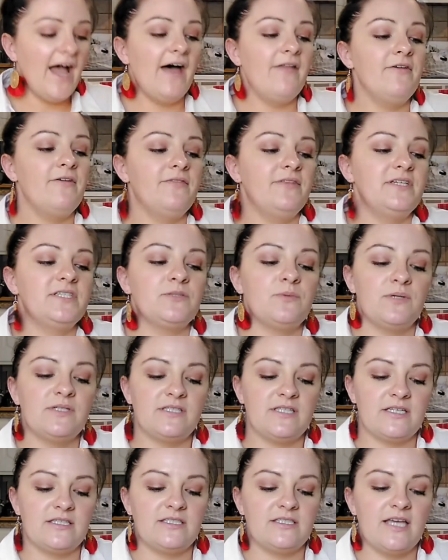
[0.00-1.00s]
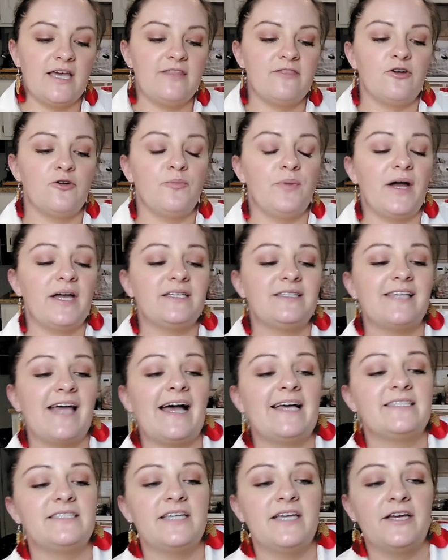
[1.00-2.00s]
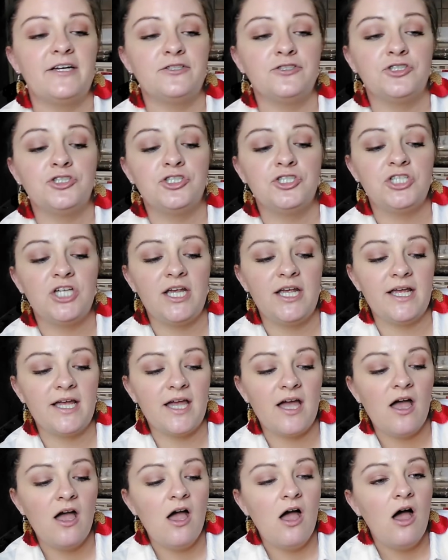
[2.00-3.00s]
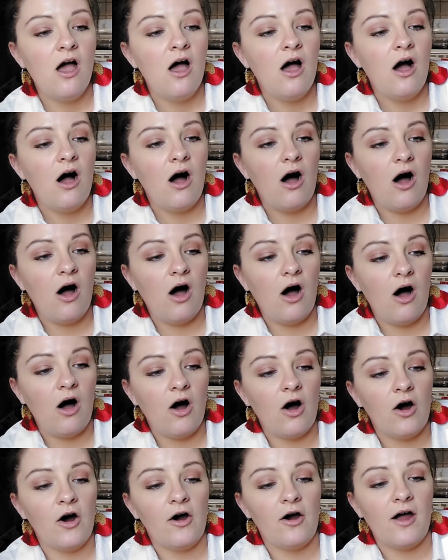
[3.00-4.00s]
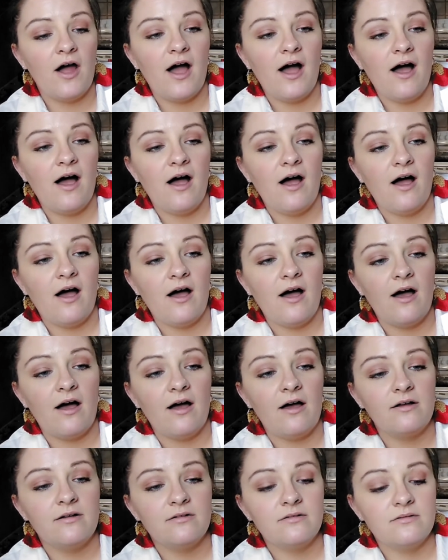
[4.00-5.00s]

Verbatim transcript: And then these ones that say they're by Sassy and Chic are... Uh,